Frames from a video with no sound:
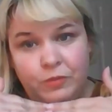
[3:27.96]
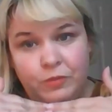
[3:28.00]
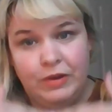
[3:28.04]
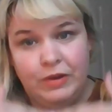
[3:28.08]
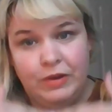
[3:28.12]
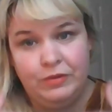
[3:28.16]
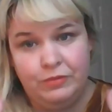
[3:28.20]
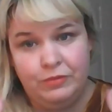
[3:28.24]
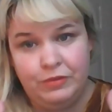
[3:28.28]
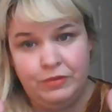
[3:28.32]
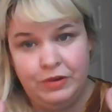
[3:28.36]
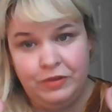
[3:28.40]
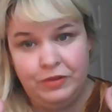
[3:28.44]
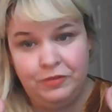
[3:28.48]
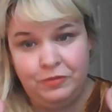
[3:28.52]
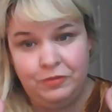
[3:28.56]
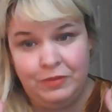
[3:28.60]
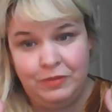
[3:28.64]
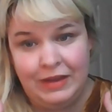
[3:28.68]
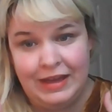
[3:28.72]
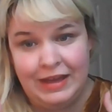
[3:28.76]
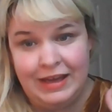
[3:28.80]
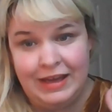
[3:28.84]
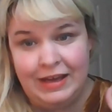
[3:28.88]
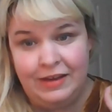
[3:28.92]
one roof,
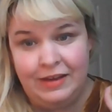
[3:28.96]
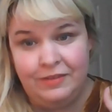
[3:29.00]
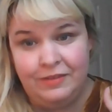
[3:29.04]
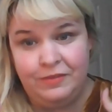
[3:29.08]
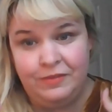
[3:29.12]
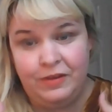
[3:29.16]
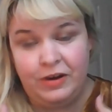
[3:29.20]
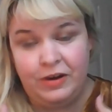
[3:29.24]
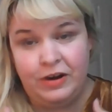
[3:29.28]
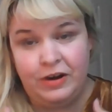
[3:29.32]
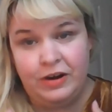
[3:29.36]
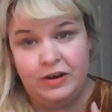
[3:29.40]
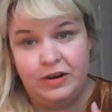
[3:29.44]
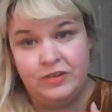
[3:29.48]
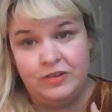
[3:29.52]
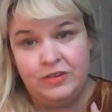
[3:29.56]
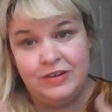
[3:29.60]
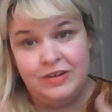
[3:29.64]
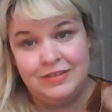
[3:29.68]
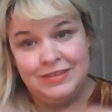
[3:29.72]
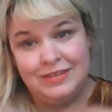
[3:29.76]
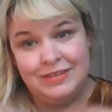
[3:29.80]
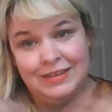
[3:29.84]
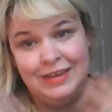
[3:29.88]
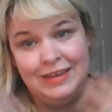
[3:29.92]
we have our
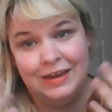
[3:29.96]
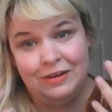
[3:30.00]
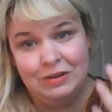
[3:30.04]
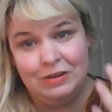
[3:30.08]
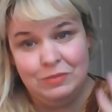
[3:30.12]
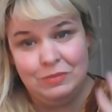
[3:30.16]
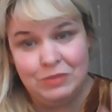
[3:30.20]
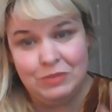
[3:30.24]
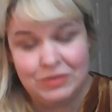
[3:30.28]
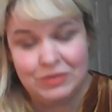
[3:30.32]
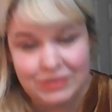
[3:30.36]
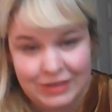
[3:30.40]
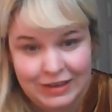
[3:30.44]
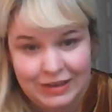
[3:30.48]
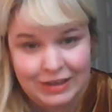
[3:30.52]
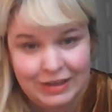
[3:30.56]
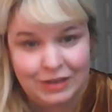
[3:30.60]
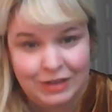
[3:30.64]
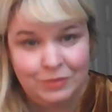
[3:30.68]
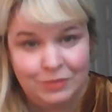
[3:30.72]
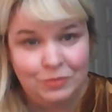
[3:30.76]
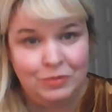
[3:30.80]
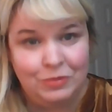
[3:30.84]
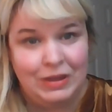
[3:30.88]
Johnson County Museum,